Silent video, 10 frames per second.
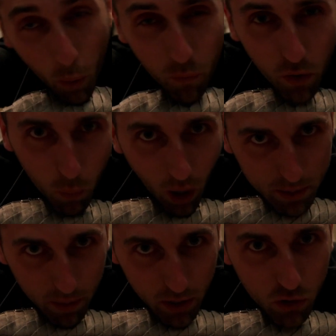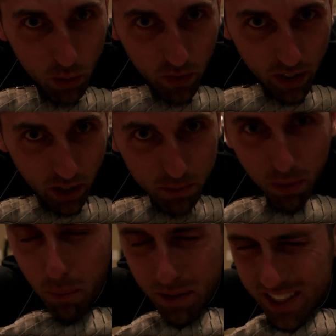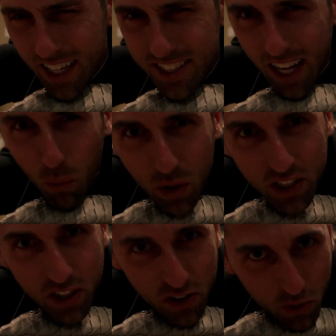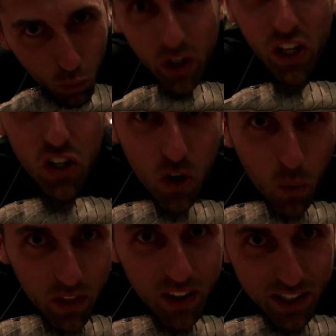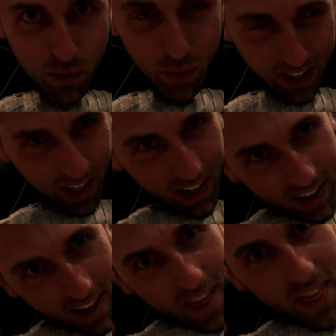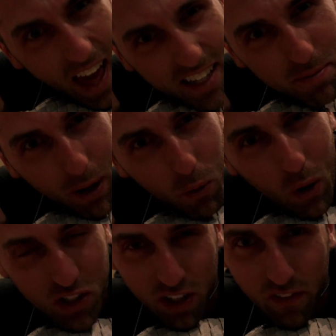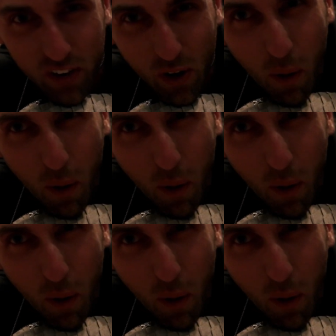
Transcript: Hopefully, watch my YouTube videos. But besides that, what do you do? What are you doing this weekend? That is my question of the video.